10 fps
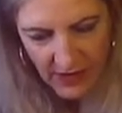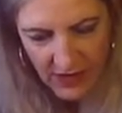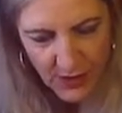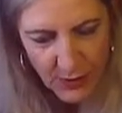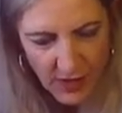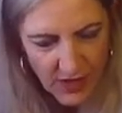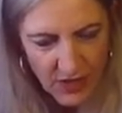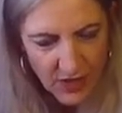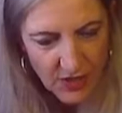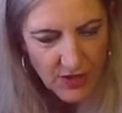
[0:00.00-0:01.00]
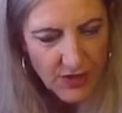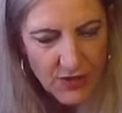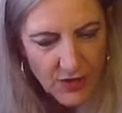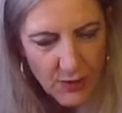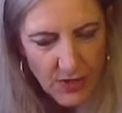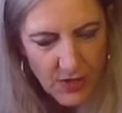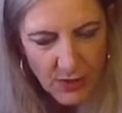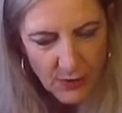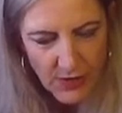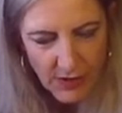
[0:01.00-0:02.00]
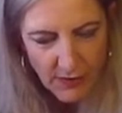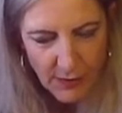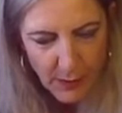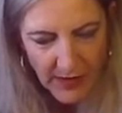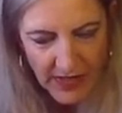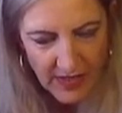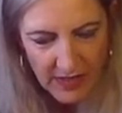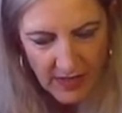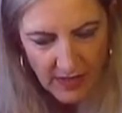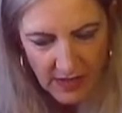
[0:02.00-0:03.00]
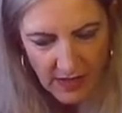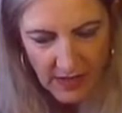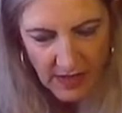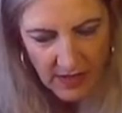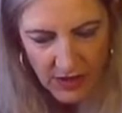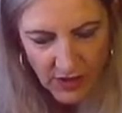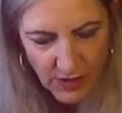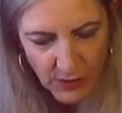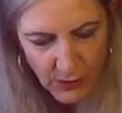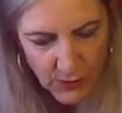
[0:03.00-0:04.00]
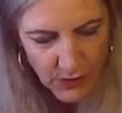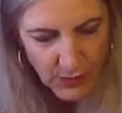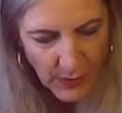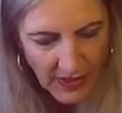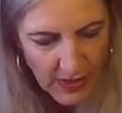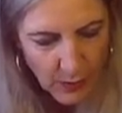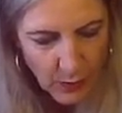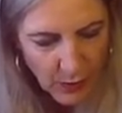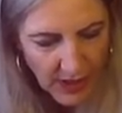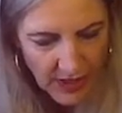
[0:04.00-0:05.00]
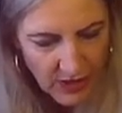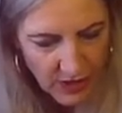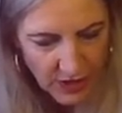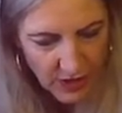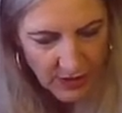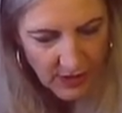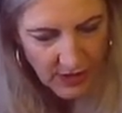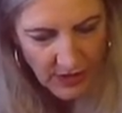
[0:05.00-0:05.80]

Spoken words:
To stretch yourself a bit, to make a bridge